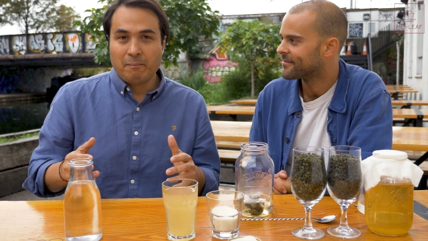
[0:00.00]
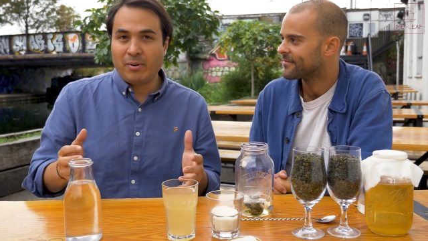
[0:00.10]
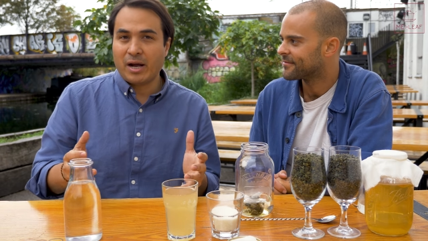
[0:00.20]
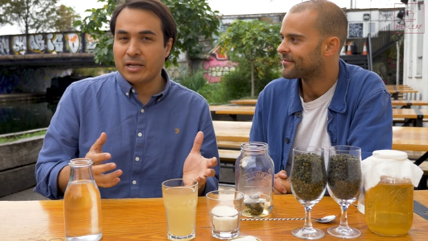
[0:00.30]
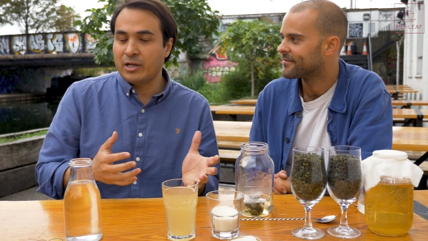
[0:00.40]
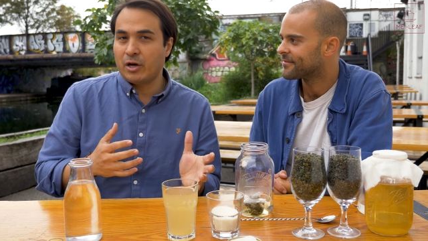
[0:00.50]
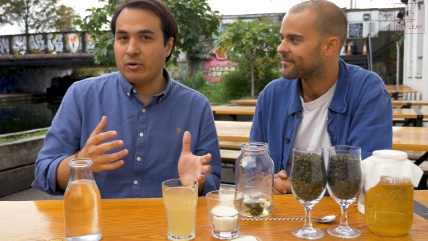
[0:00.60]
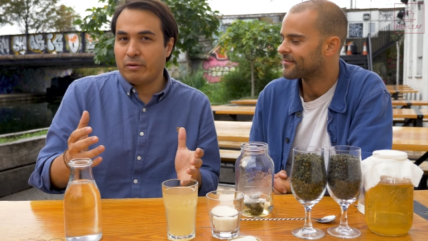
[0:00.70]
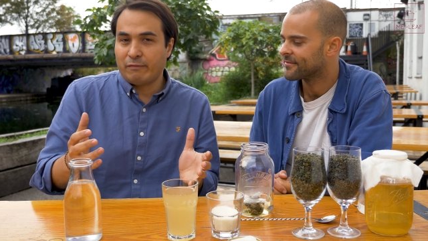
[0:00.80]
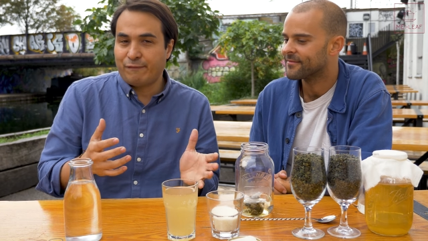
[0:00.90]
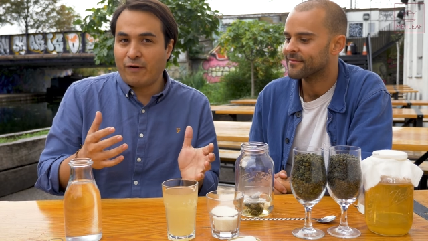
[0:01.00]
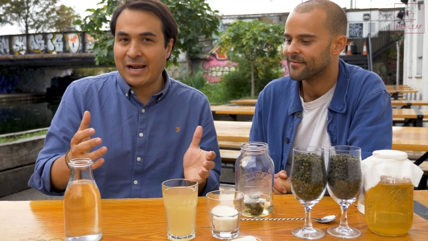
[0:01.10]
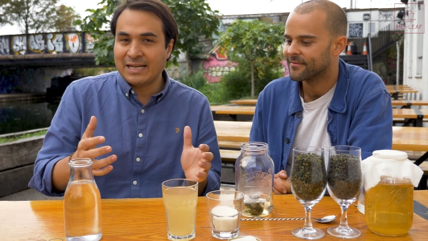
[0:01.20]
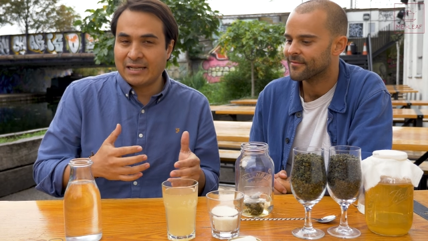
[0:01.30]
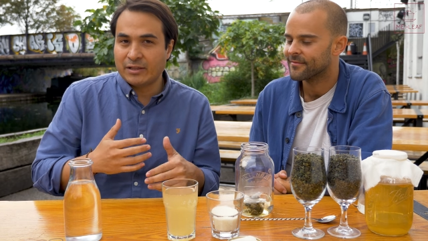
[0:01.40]
Speaker 1: But you know,
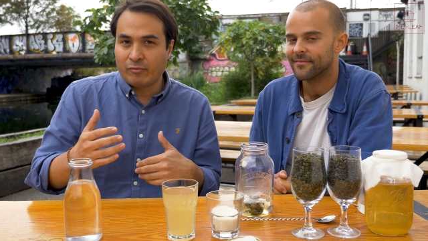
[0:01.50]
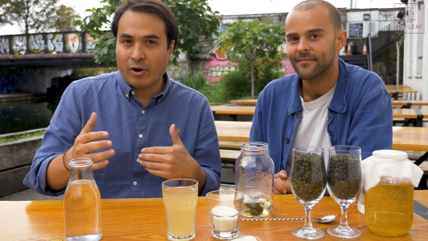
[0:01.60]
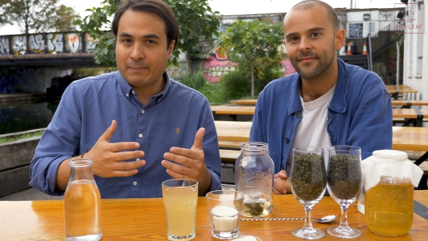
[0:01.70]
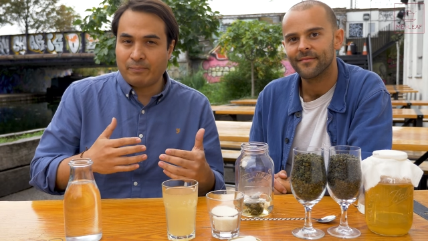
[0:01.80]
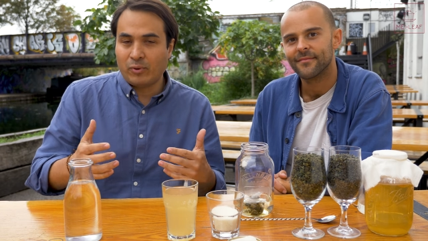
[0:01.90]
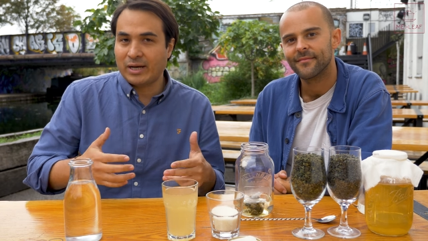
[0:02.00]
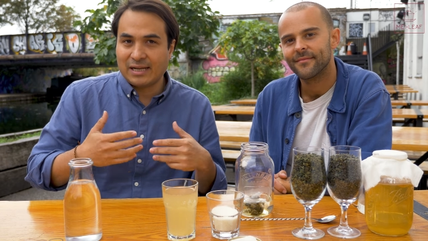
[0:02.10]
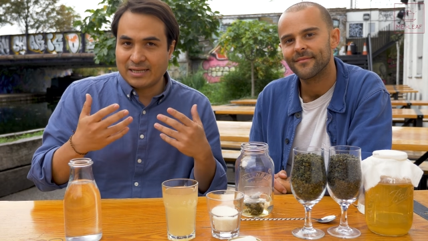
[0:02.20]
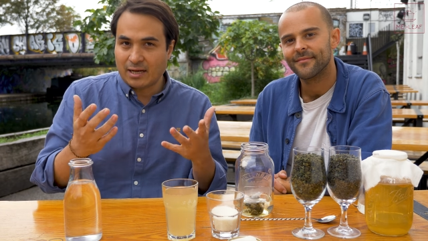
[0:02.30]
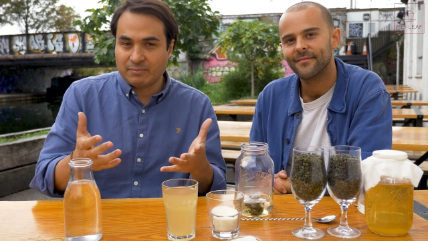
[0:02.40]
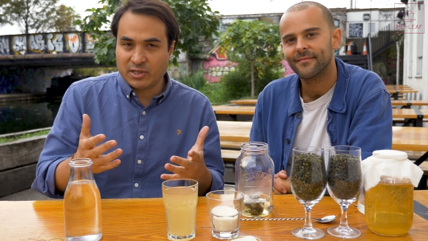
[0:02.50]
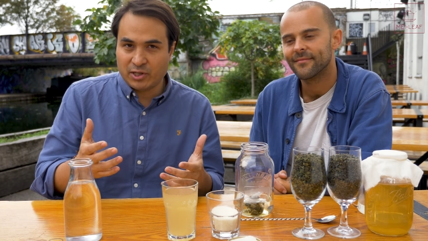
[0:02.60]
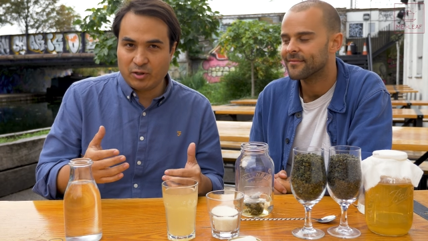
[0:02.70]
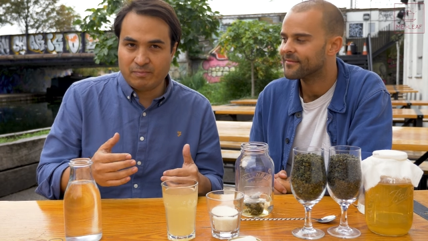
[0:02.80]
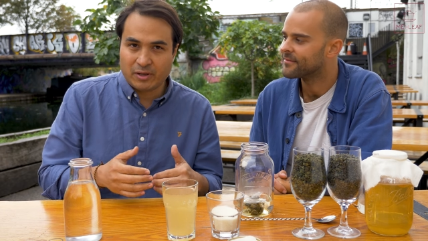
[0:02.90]
finding the right point is up to
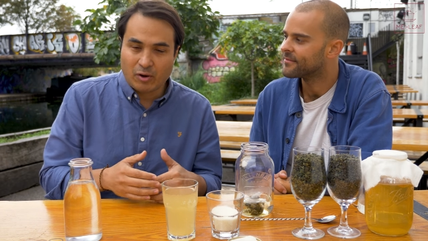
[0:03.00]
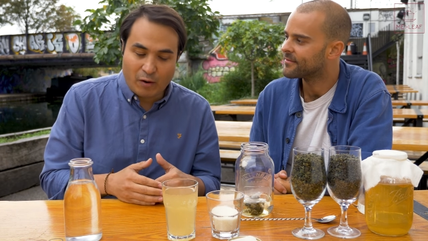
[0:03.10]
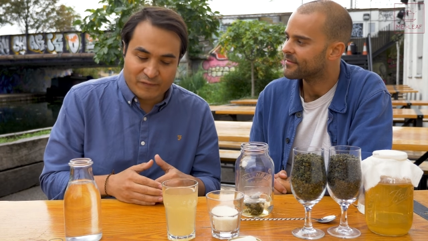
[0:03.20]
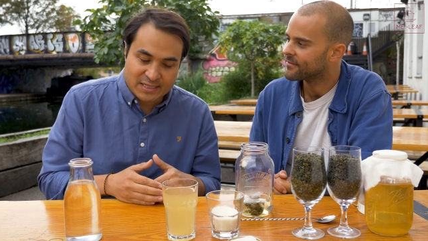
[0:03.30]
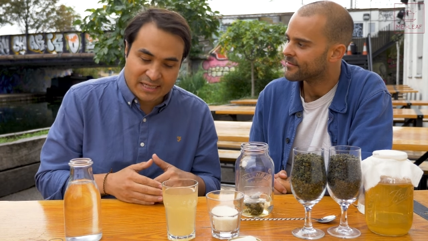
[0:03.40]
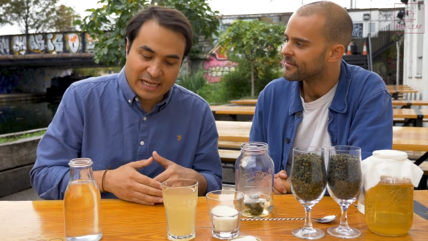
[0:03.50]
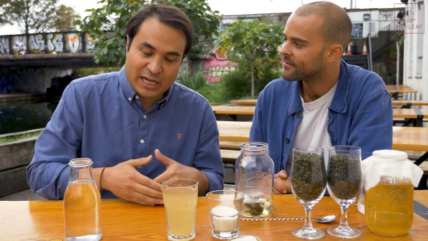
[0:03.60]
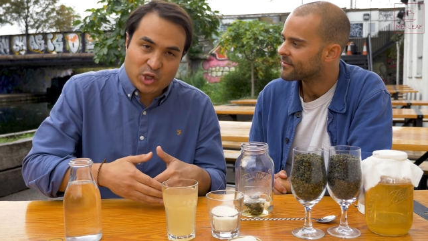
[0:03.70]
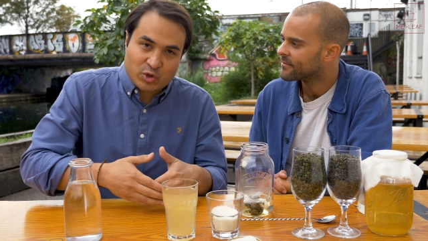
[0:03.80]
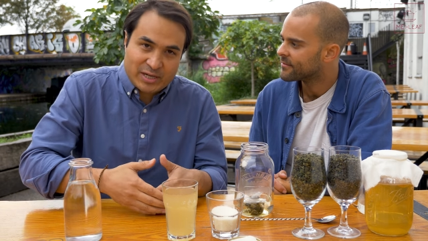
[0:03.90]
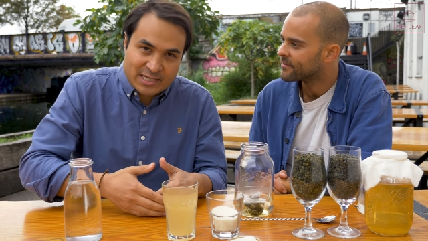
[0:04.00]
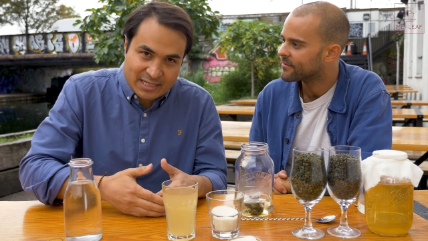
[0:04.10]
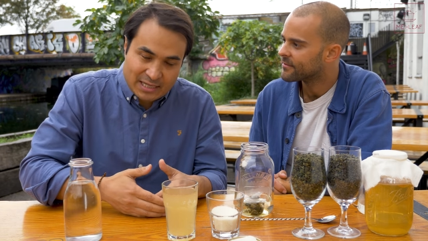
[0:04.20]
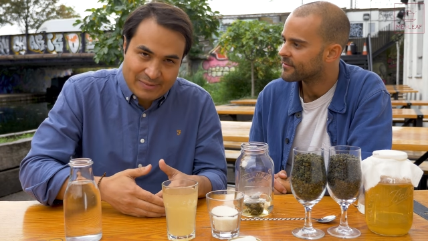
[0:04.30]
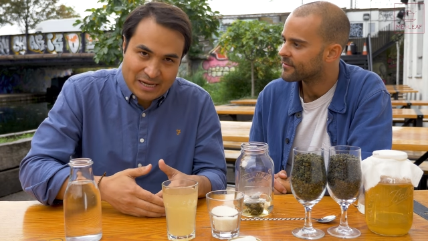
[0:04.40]
you, but obviously
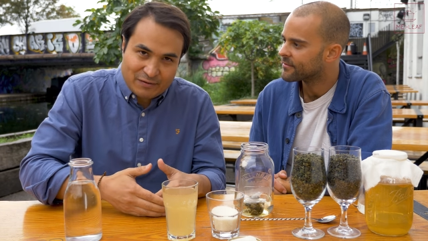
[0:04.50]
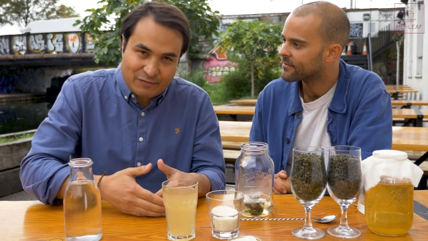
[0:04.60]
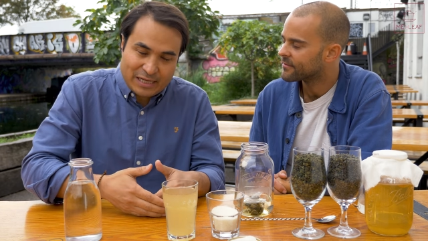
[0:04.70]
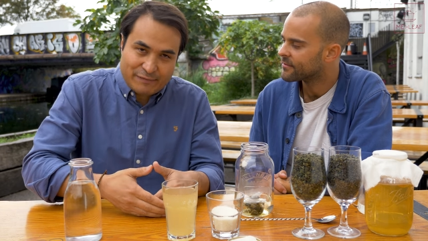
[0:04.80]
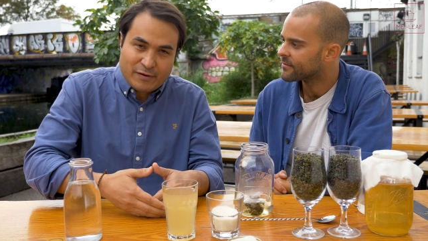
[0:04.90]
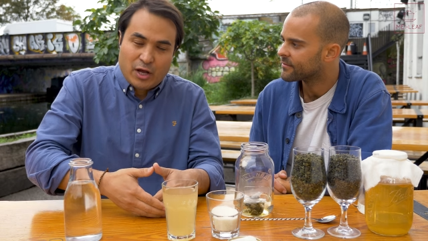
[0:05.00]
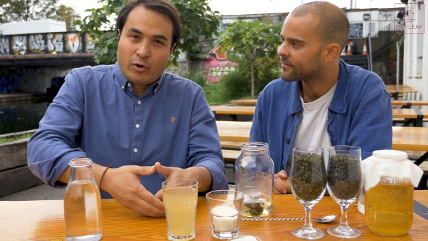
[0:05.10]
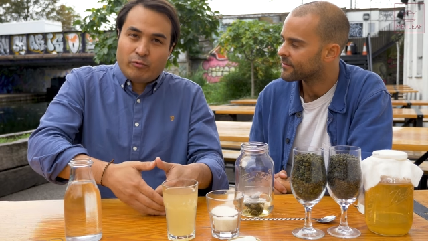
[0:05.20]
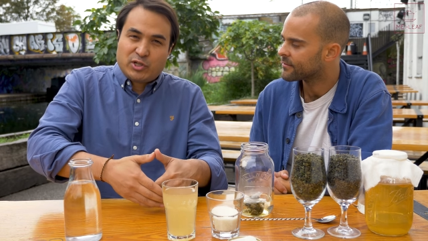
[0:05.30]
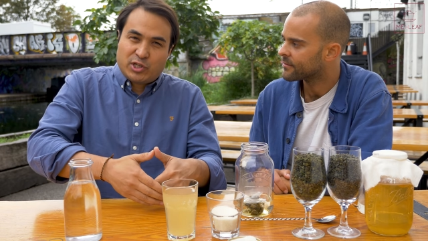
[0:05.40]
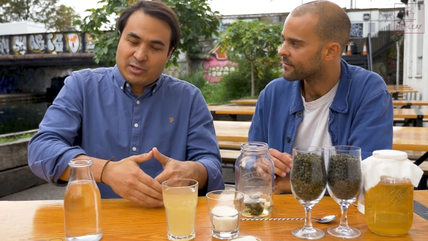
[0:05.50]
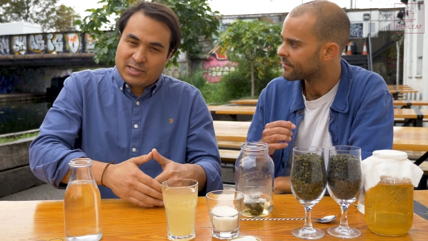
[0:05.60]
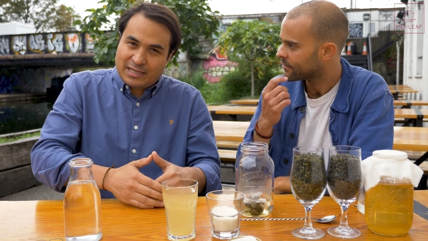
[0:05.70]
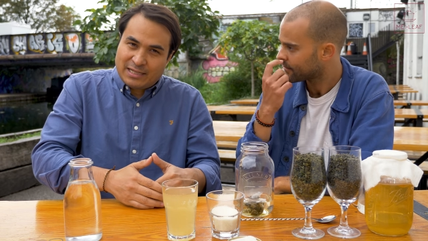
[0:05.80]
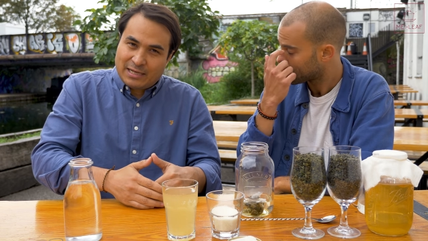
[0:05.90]
increasing the amount of leaf,
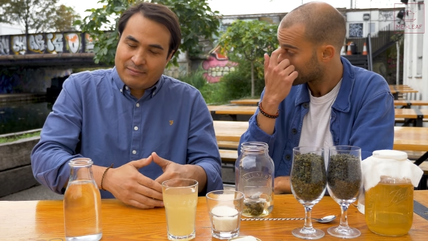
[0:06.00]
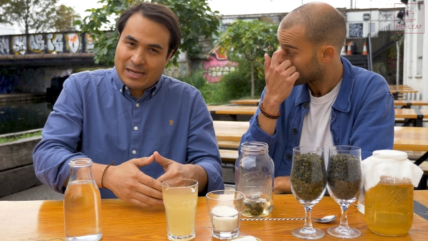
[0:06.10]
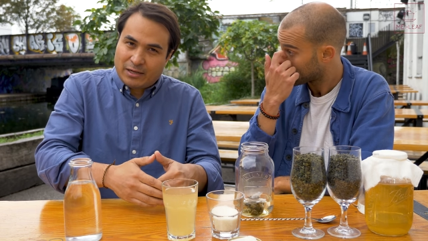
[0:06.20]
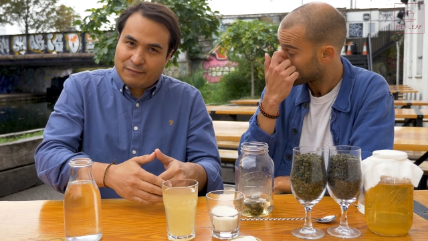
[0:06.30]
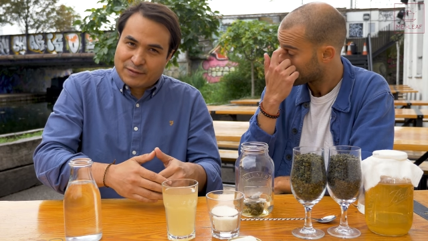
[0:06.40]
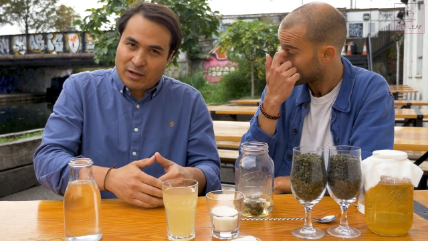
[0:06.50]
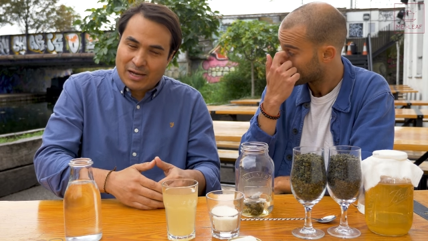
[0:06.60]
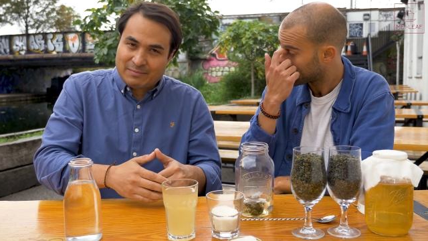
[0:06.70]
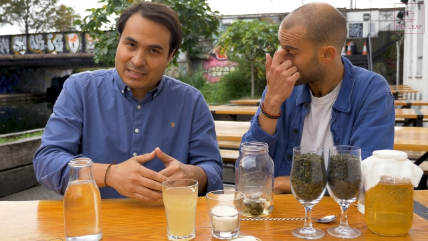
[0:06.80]
reducing the amount of time